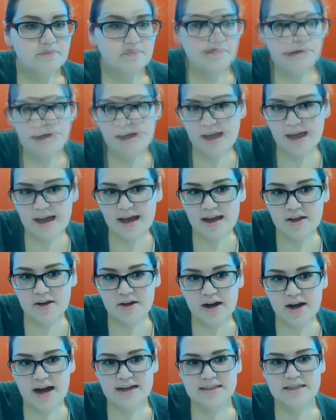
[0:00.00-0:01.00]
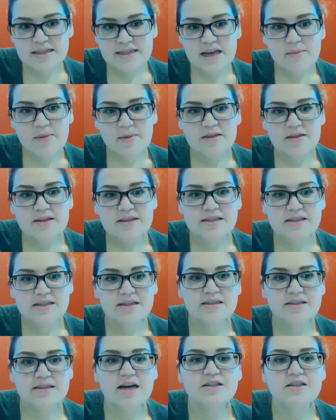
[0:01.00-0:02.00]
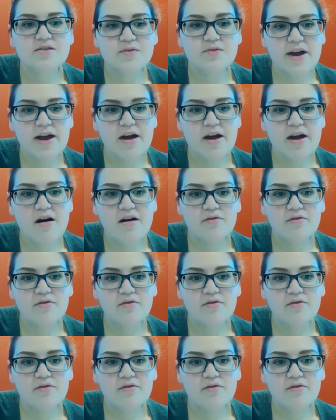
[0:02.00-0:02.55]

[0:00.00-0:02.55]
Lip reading: Jorge, you're asking about the success rate